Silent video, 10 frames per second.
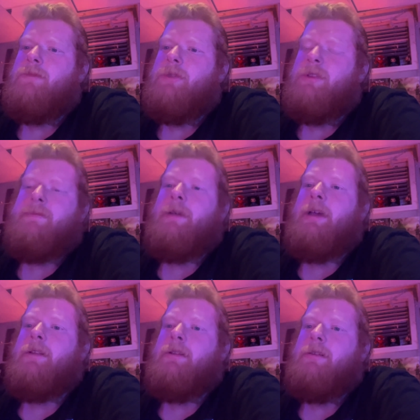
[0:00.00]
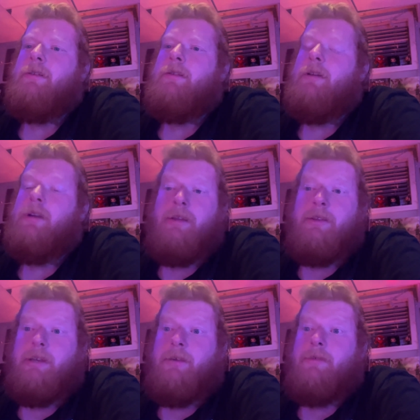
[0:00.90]
This man
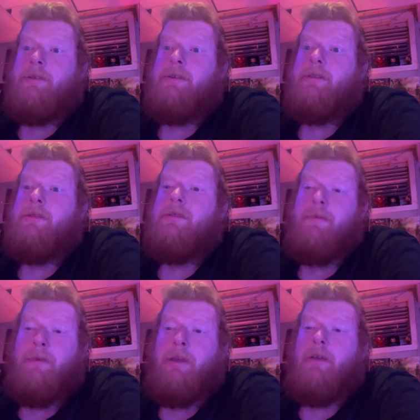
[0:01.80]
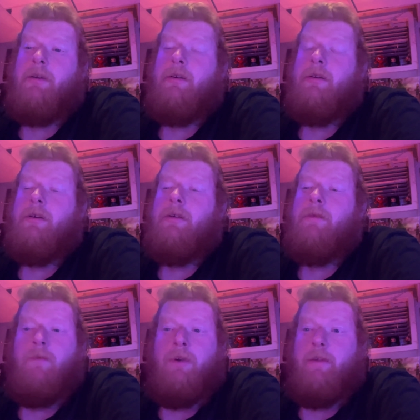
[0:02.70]
continues to be
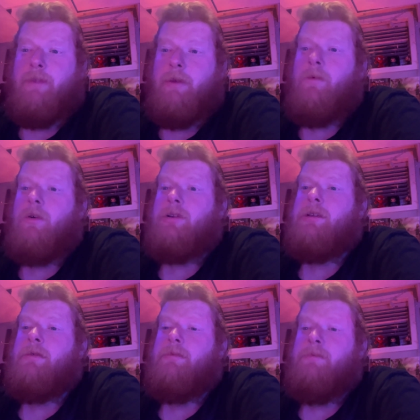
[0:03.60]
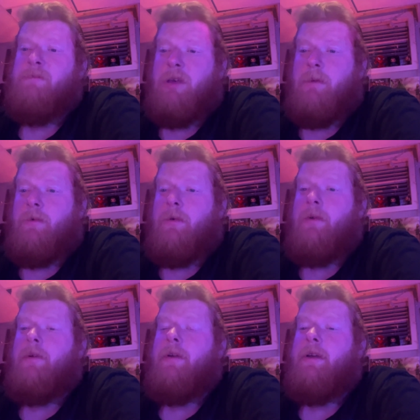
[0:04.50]
one of the worst people
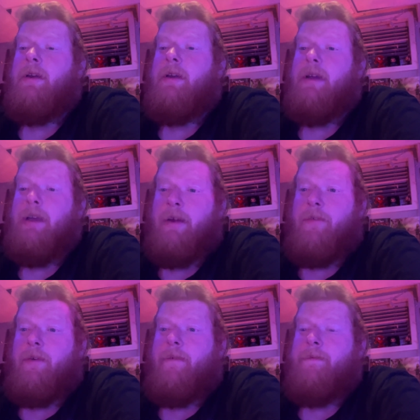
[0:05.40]
ever.